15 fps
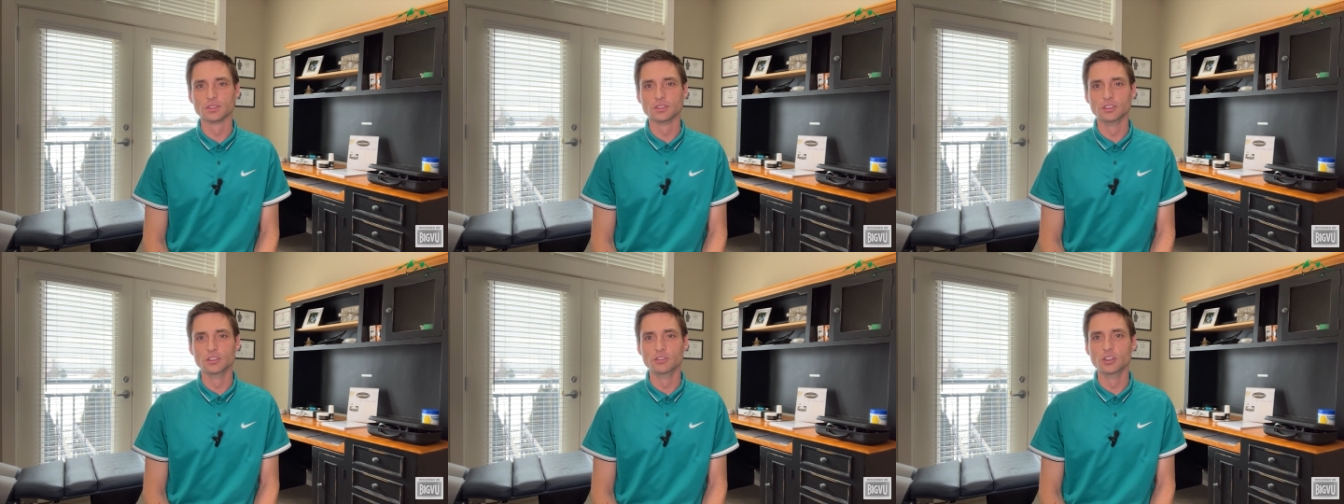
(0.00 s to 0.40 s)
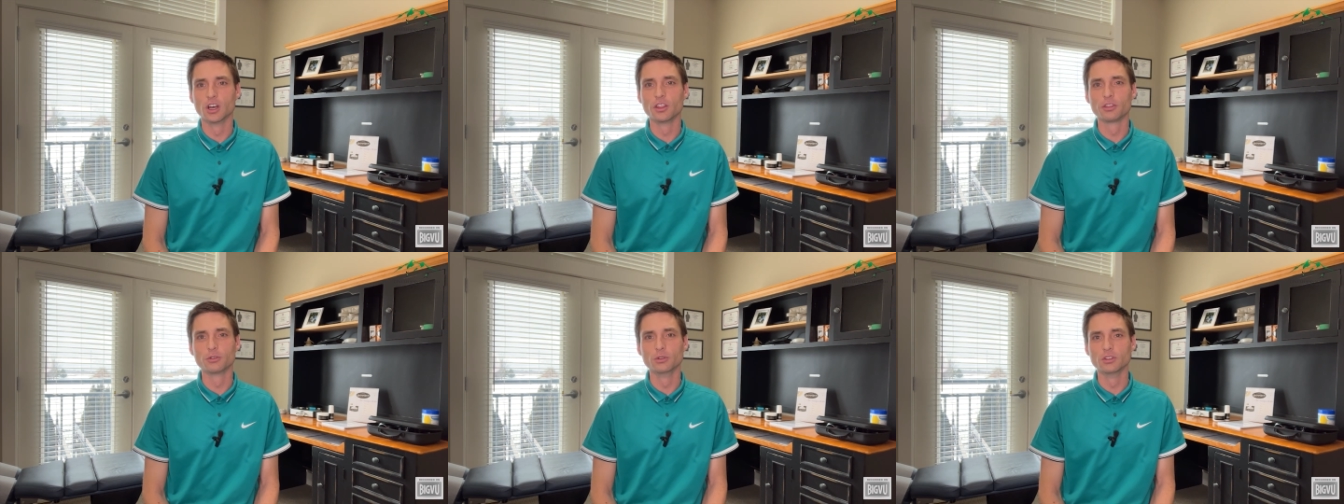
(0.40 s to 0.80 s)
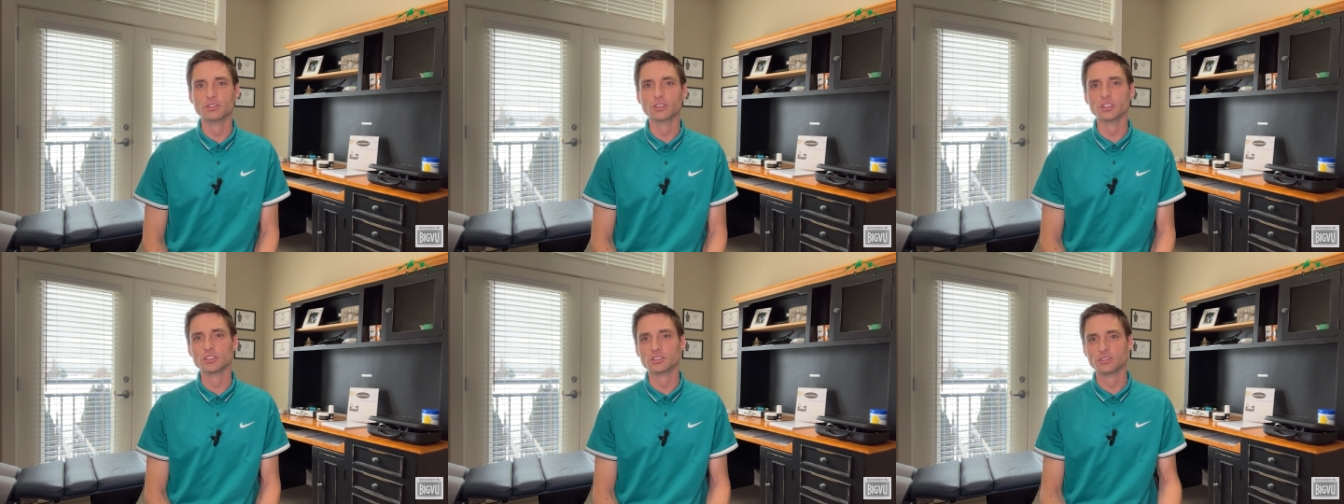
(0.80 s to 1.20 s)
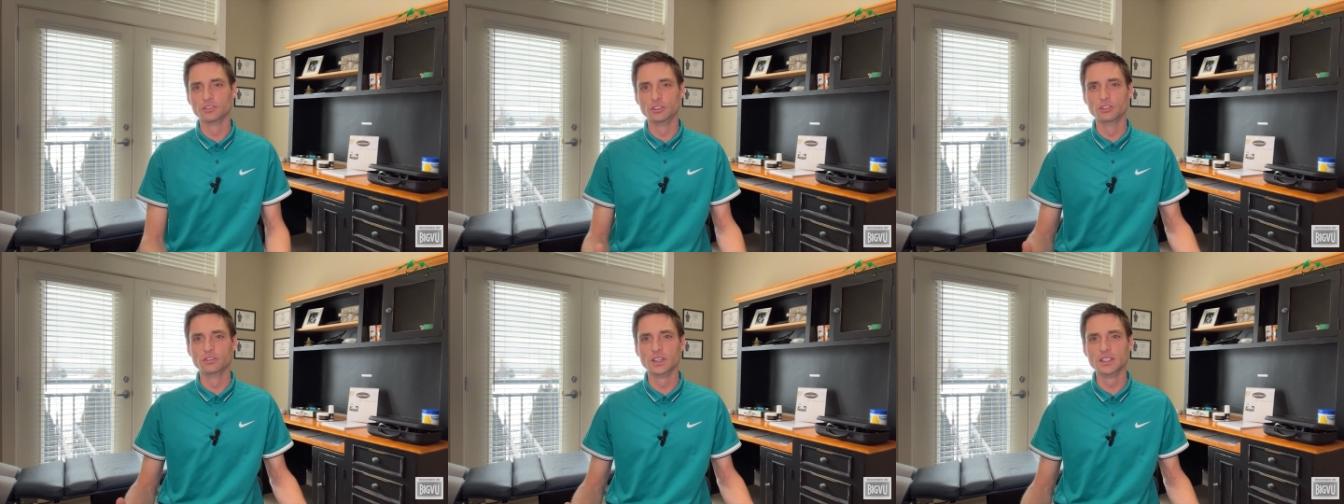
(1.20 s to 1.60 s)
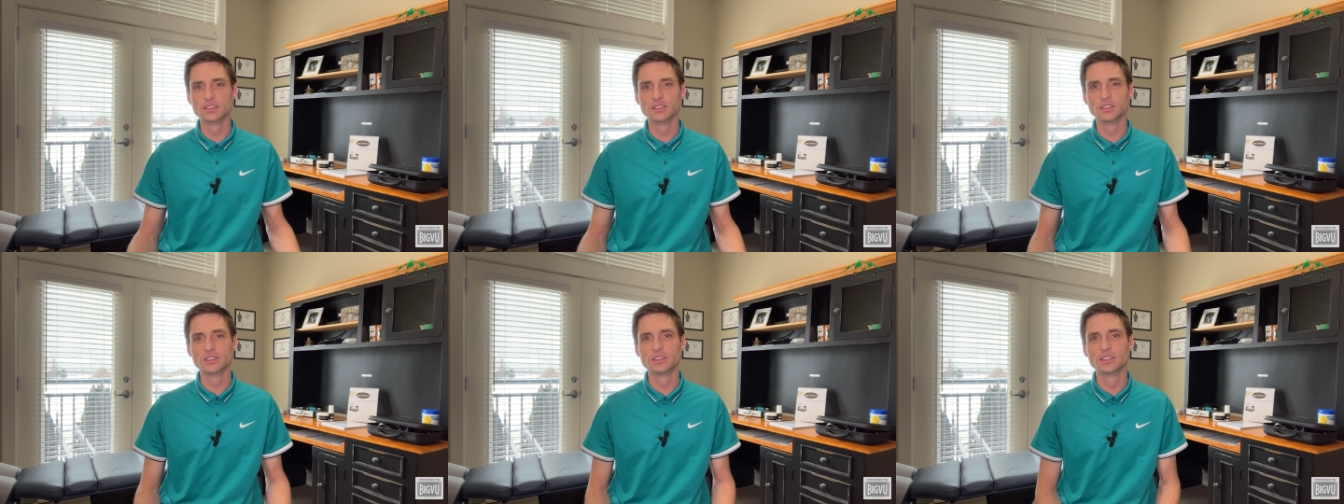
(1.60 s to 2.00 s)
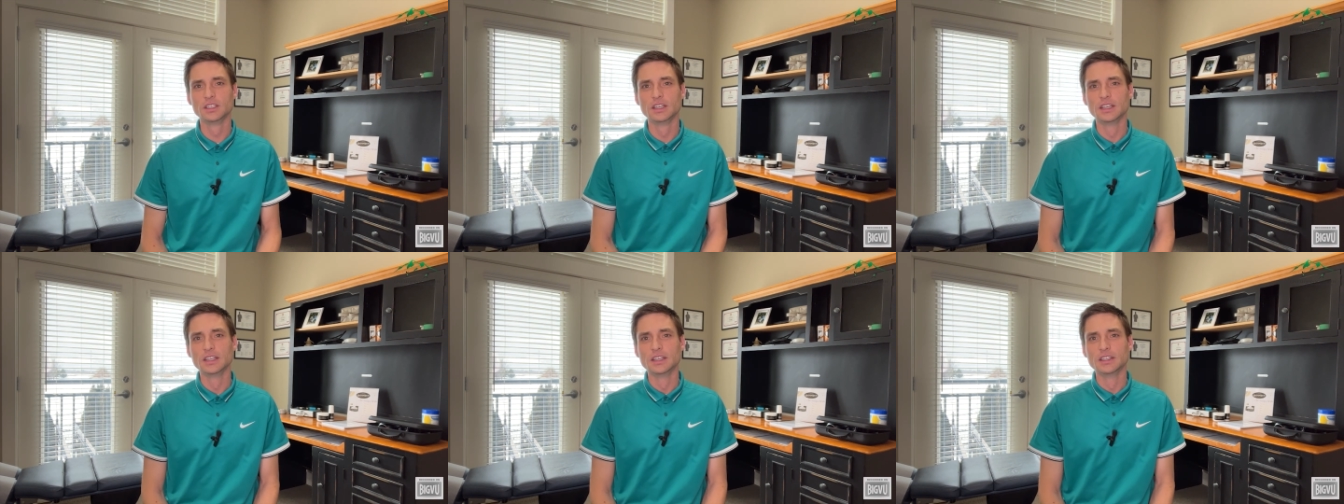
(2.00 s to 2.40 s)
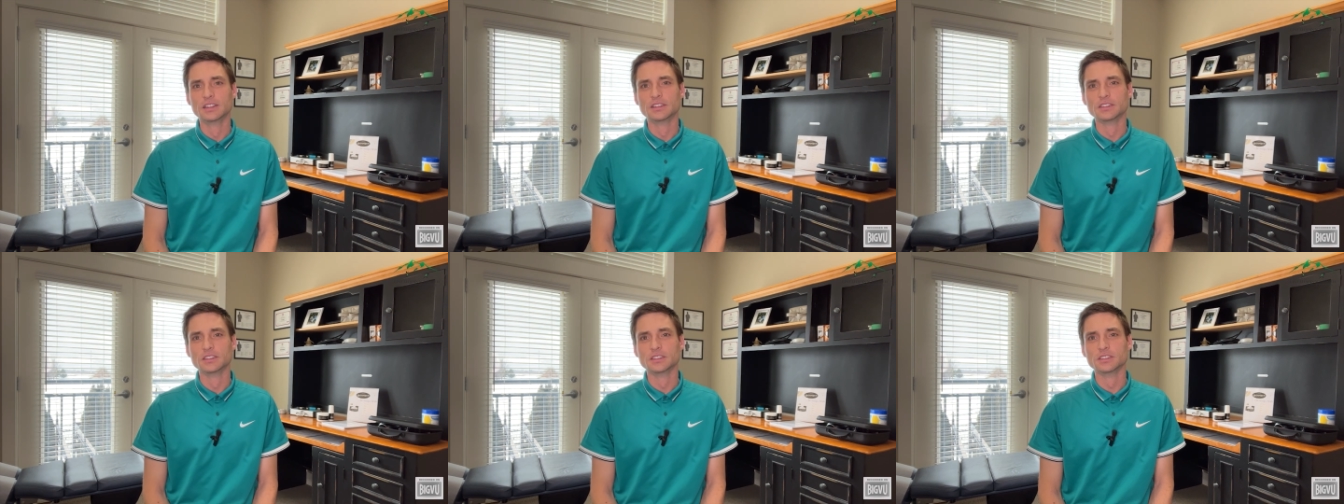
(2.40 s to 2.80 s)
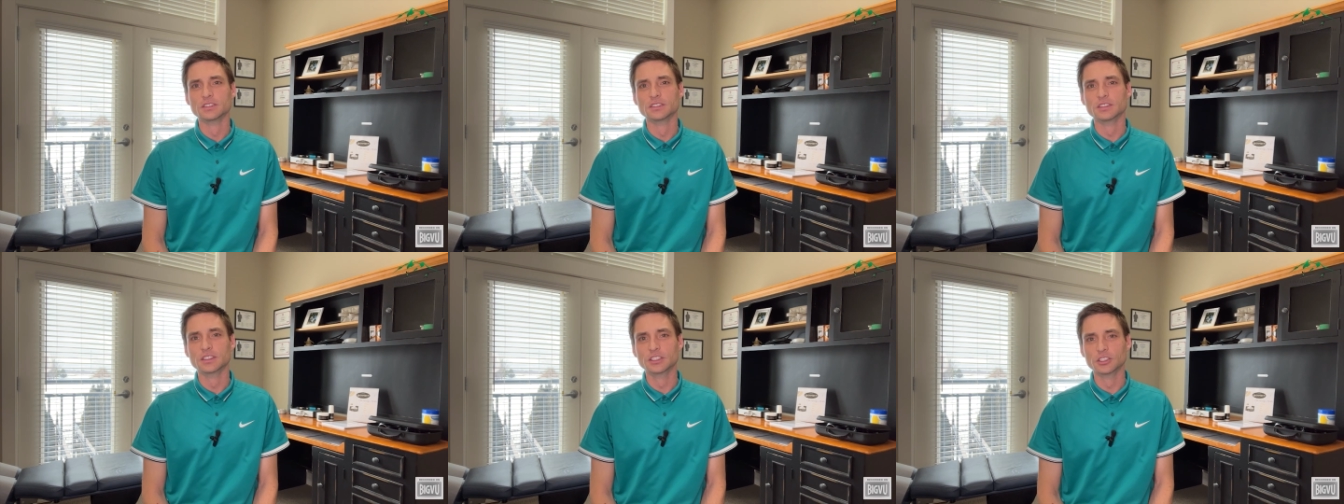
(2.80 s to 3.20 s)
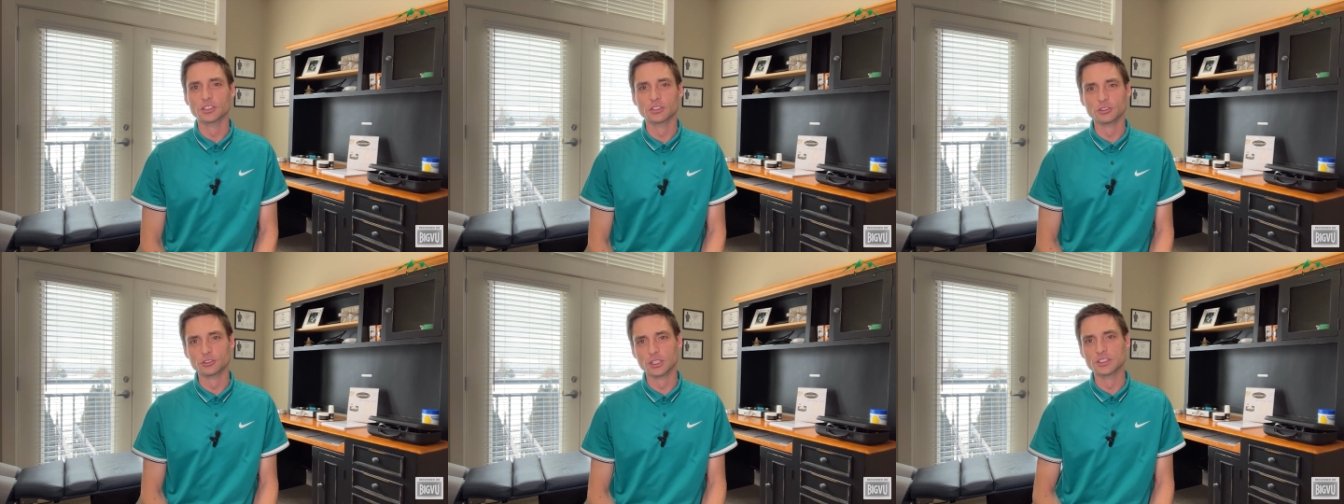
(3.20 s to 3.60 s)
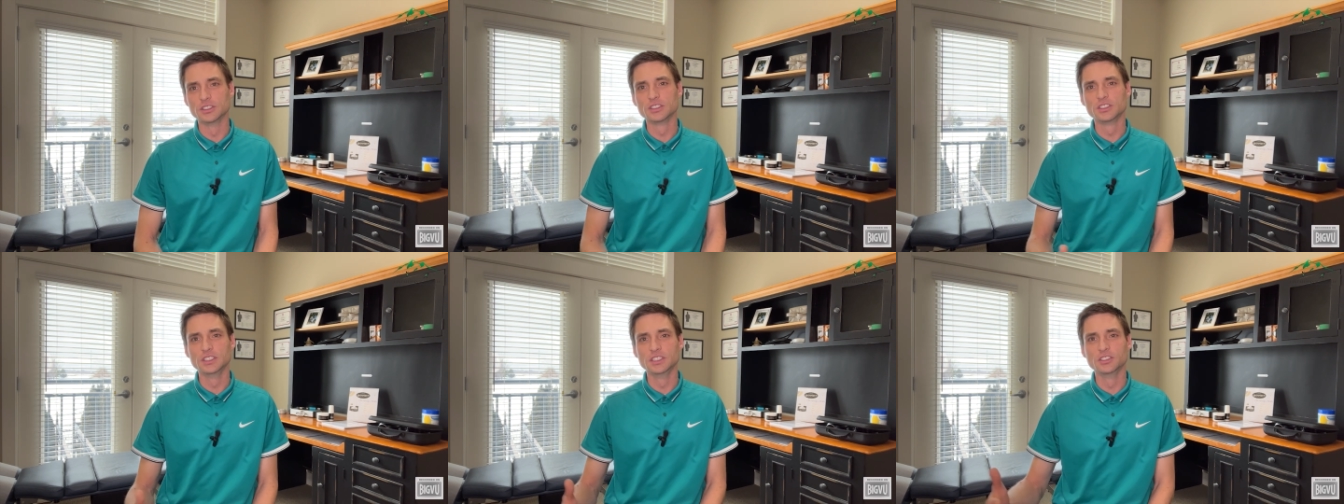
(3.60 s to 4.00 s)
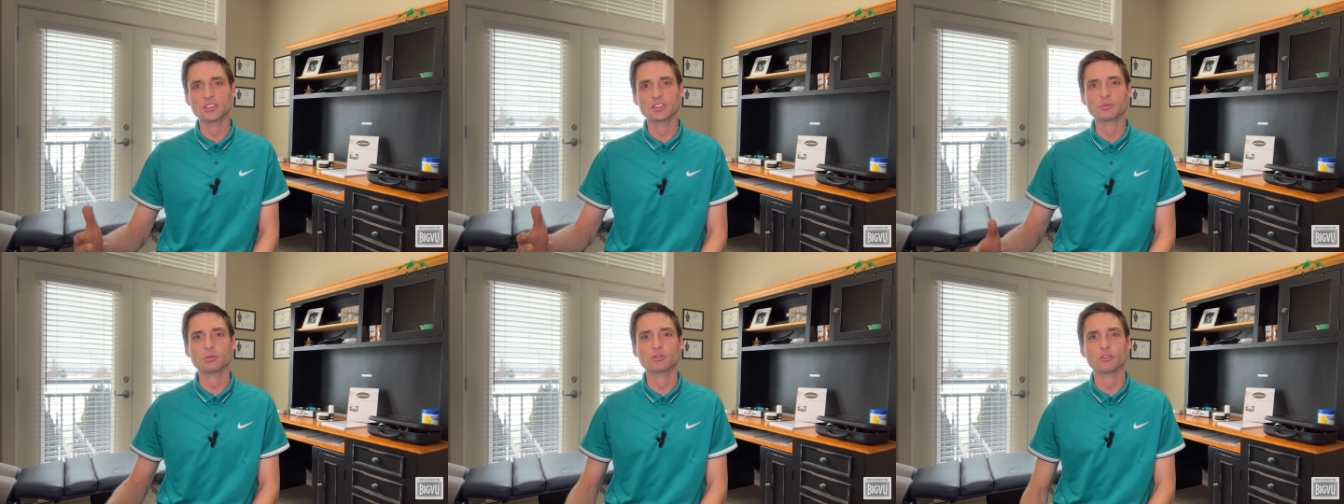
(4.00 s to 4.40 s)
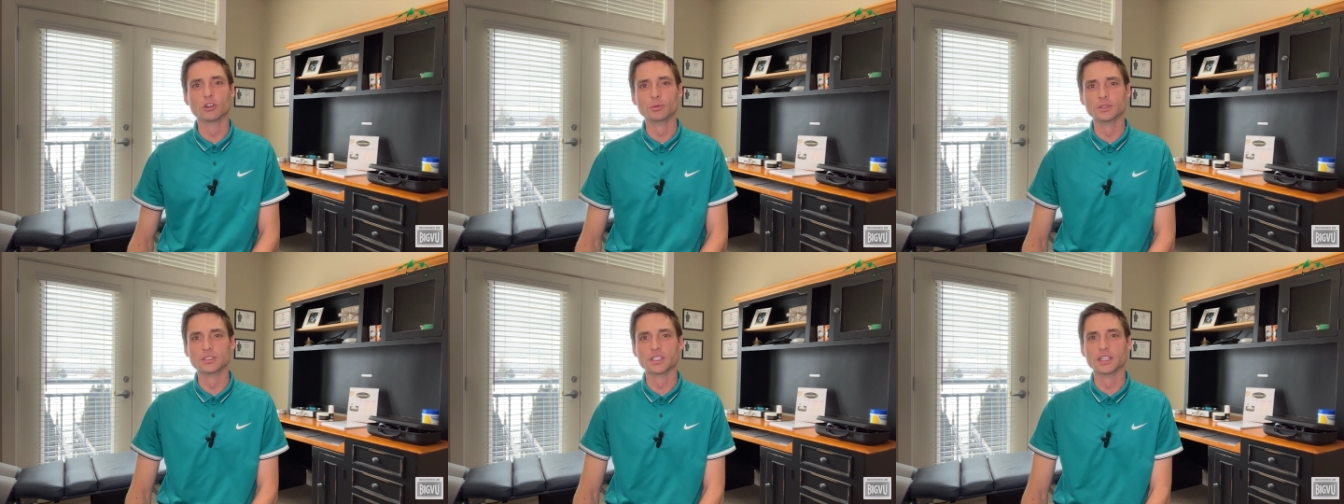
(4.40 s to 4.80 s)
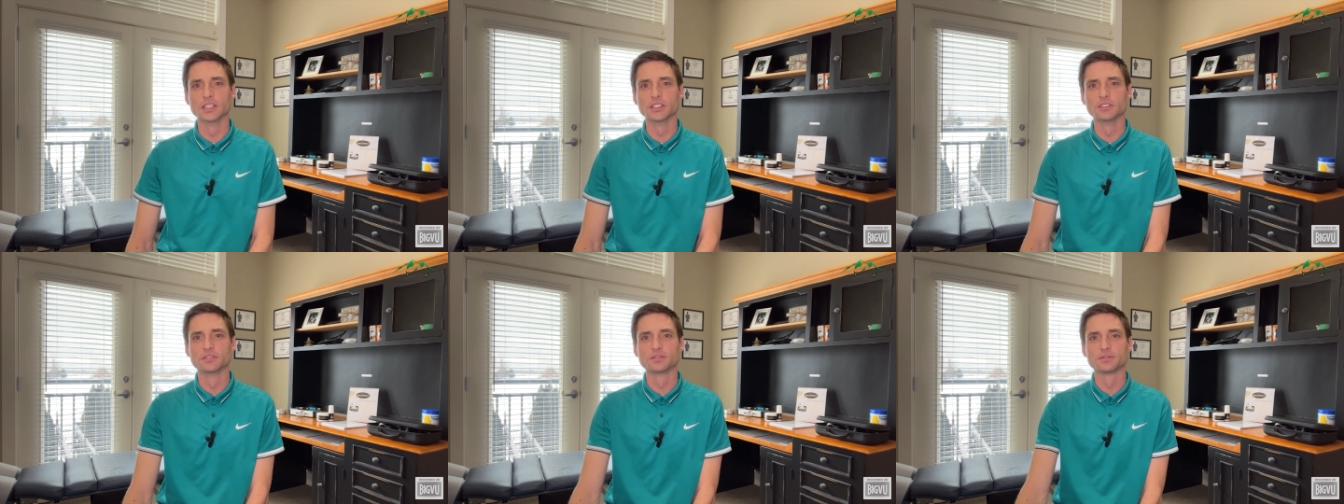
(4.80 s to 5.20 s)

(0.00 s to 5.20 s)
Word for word: You've gone through the first few phases and you're transitioning to this performance care.